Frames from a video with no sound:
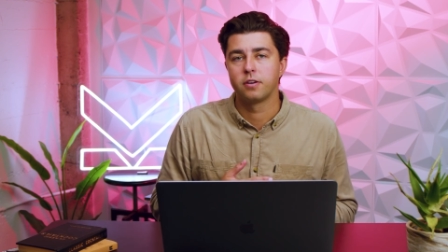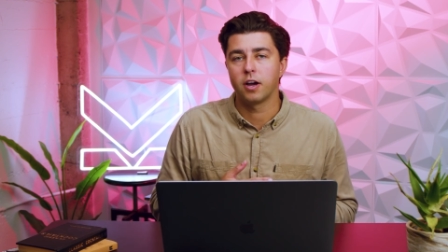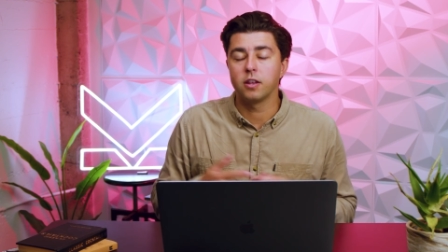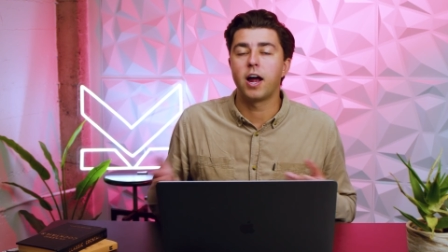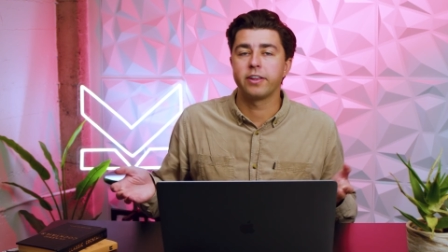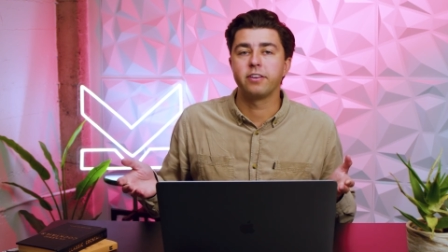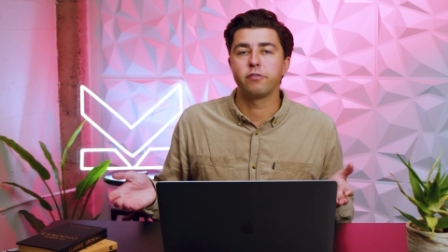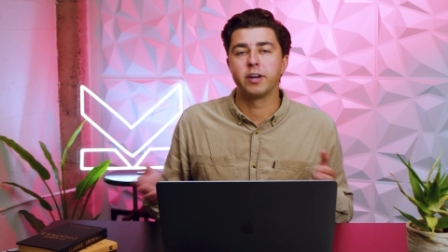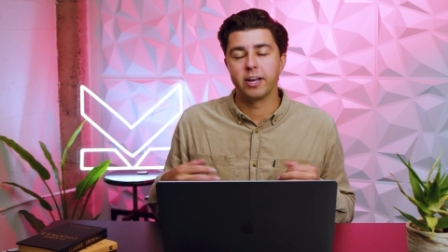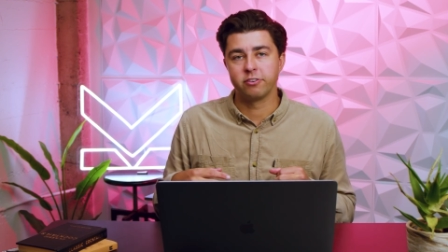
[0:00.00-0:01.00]
A lot of
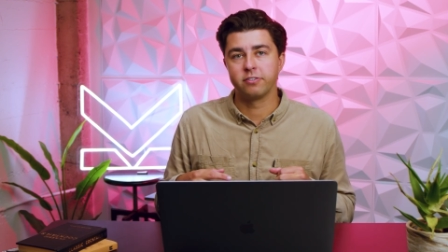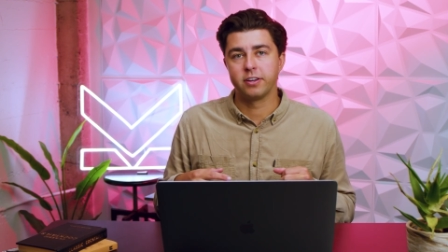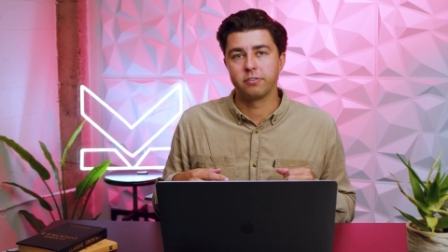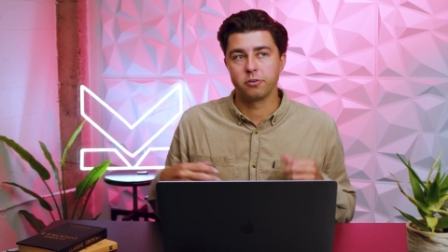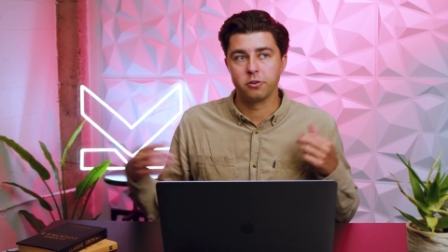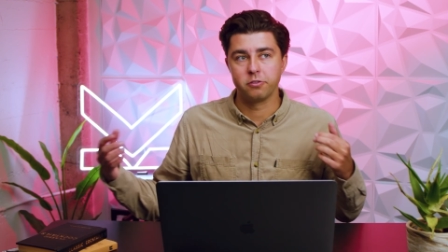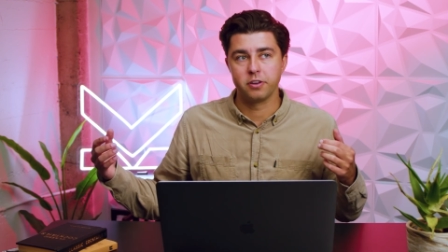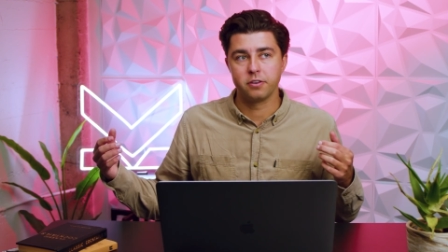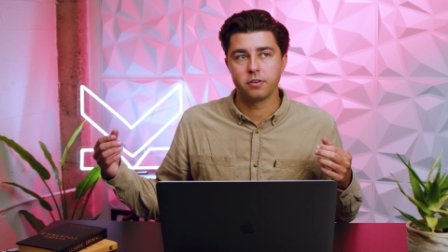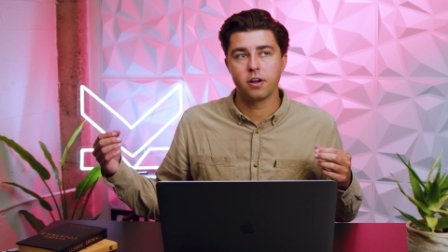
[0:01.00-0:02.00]
different agencies are
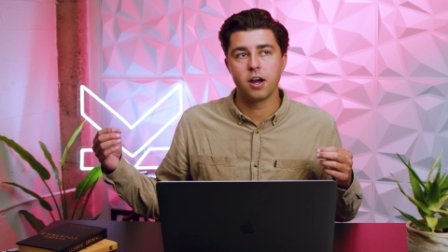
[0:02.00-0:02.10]
using